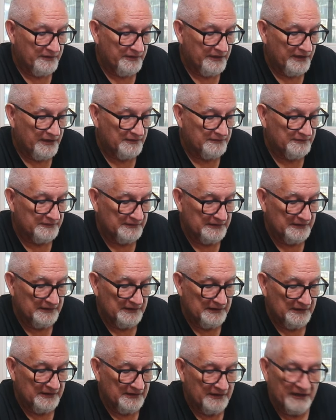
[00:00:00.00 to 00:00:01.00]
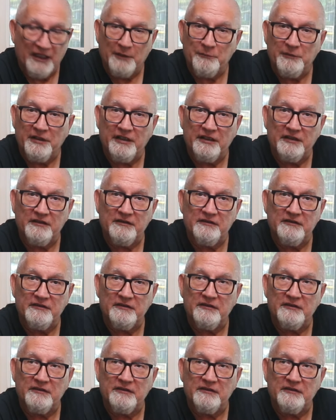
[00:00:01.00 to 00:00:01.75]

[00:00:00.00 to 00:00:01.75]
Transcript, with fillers: Yeah, I mean,